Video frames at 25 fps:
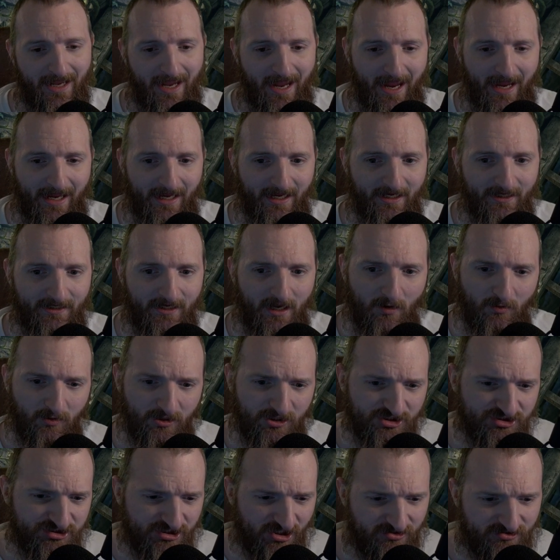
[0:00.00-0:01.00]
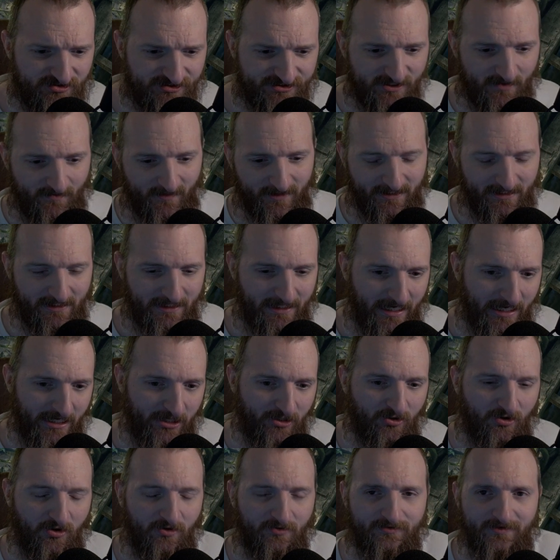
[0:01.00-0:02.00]
and I want to show you some of the
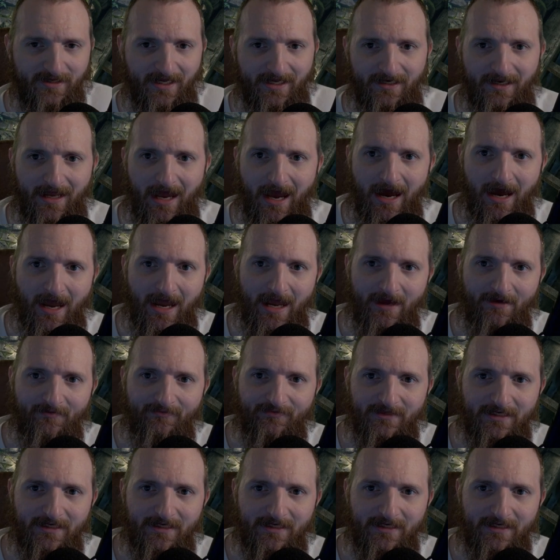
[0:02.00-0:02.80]
gear that I have